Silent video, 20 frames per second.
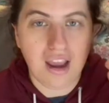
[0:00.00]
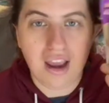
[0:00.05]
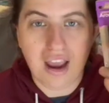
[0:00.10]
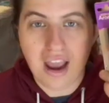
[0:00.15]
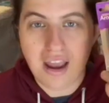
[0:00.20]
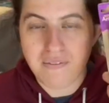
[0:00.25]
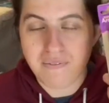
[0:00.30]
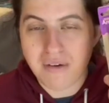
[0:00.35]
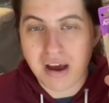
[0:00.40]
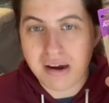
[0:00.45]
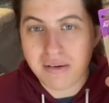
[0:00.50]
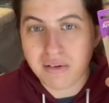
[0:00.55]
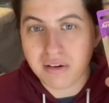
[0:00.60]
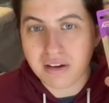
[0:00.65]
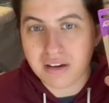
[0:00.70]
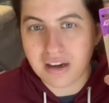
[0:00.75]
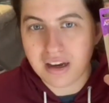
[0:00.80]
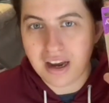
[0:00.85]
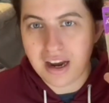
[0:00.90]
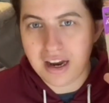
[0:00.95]
If I ever
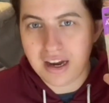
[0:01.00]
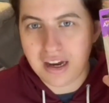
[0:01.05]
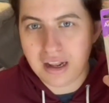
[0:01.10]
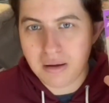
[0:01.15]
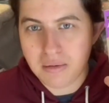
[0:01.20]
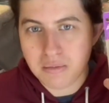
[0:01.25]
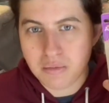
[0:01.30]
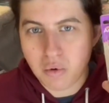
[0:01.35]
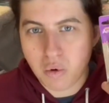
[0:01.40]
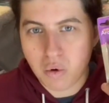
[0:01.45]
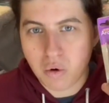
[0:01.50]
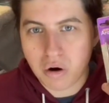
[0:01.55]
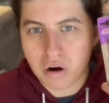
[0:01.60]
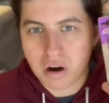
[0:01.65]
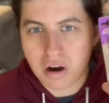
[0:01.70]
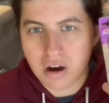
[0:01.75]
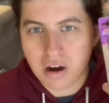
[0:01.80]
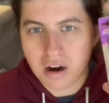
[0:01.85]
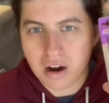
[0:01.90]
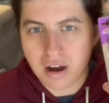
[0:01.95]
get any
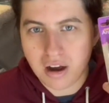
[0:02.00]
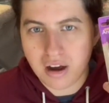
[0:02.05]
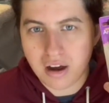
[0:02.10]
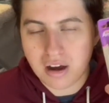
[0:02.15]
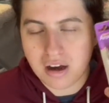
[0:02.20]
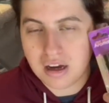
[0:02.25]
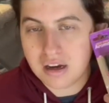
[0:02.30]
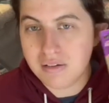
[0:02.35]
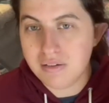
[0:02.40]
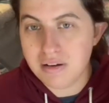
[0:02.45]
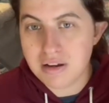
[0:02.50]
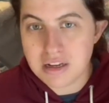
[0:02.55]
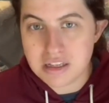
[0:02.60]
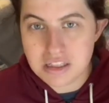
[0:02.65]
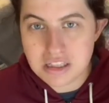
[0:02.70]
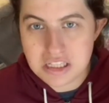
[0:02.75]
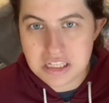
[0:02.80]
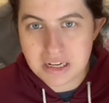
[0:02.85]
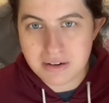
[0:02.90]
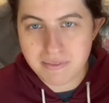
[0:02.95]
more of
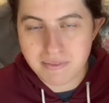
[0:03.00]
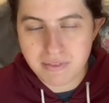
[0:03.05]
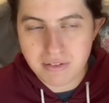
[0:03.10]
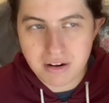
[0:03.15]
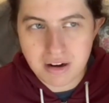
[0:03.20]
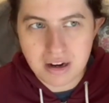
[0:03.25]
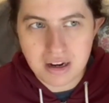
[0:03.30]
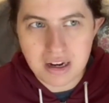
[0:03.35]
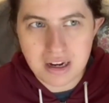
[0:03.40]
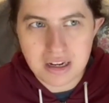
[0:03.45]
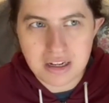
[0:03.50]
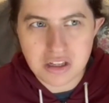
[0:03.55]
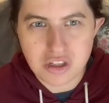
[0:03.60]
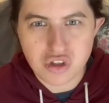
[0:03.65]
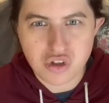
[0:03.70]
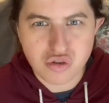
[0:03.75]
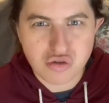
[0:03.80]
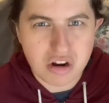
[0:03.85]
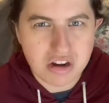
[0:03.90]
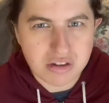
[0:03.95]
different
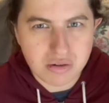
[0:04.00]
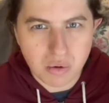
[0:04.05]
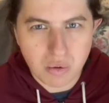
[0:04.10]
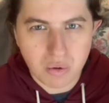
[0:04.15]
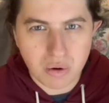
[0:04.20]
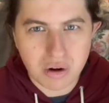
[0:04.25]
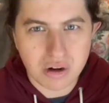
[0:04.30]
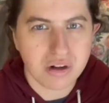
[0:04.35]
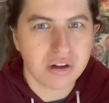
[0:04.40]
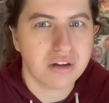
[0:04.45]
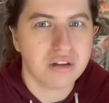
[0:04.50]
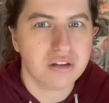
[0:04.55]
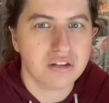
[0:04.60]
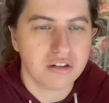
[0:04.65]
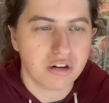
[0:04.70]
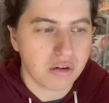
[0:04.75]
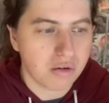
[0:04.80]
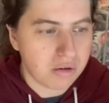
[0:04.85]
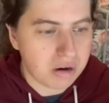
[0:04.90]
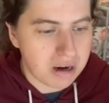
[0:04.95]
stress oils
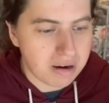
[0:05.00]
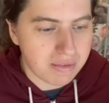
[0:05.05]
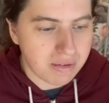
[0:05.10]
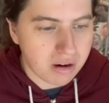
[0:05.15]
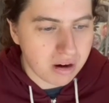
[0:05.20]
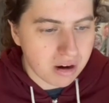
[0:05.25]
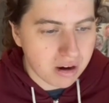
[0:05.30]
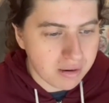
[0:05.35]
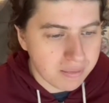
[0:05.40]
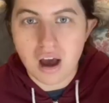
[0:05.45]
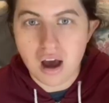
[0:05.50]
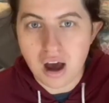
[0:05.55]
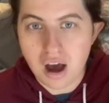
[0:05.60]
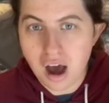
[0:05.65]
or whatever,